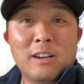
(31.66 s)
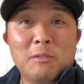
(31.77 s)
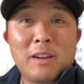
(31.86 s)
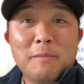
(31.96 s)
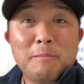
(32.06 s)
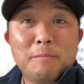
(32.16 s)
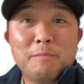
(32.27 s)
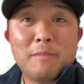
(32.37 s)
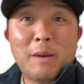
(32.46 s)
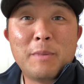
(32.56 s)
right?
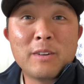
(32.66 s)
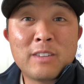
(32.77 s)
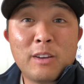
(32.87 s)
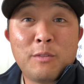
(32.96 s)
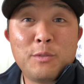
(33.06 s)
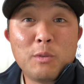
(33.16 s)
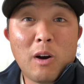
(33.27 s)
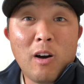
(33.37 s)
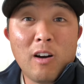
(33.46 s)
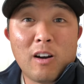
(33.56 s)
I'm here to tell you, if you
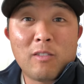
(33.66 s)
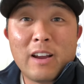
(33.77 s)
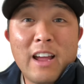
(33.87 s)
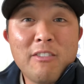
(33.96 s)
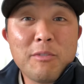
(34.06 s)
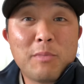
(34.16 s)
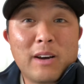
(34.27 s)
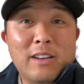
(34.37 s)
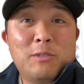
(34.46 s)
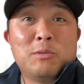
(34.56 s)
are, right,
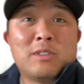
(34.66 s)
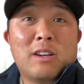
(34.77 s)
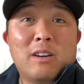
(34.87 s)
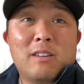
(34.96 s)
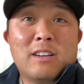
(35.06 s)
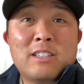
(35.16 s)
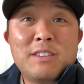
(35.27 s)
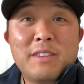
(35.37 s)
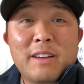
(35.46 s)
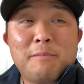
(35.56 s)
everybody who's
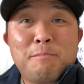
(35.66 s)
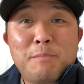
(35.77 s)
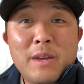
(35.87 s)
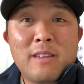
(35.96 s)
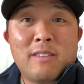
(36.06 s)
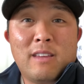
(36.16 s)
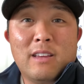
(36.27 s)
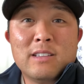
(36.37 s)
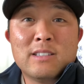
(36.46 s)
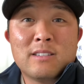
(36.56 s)
achieving big
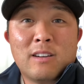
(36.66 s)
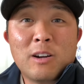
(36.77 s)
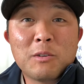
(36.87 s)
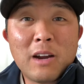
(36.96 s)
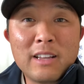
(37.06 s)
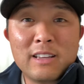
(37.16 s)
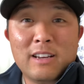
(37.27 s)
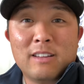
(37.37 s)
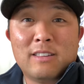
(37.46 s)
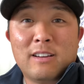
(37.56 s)
things are grinding it
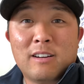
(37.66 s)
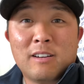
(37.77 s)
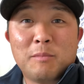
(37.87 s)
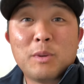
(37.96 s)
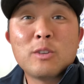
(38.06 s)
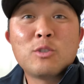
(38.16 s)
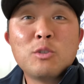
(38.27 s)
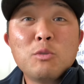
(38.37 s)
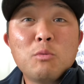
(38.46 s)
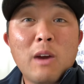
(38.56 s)
out there. But there's
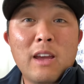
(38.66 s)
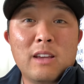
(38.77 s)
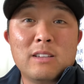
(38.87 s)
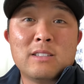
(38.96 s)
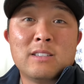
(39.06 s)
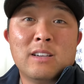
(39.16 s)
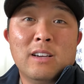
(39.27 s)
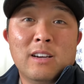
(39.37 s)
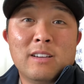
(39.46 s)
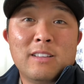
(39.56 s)
two ways
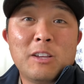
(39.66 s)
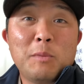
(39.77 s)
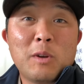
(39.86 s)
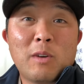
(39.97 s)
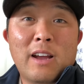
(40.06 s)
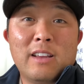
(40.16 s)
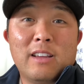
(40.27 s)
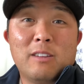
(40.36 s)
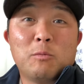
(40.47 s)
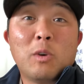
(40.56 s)
that you can be grinding
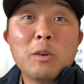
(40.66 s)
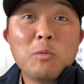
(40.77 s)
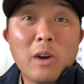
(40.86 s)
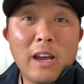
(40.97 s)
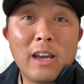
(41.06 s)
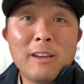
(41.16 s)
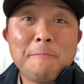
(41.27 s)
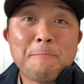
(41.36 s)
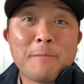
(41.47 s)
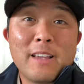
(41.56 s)
it. One way
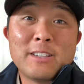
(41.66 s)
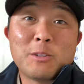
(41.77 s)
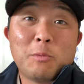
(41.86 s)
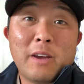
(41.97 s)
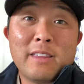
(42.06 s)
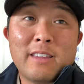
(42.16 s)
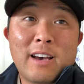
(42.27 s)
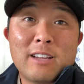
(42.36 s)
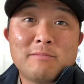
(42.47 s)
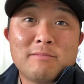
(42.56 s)
is the way
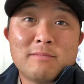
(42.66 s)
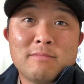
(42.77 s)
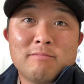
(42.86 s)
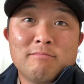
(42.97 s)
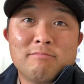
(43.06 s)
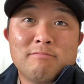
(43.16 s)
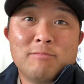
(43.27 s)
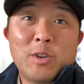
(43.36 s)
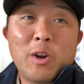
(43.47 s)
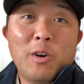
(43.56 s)
that,
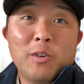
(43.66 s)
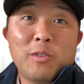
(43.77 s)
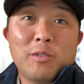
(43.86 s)
you know,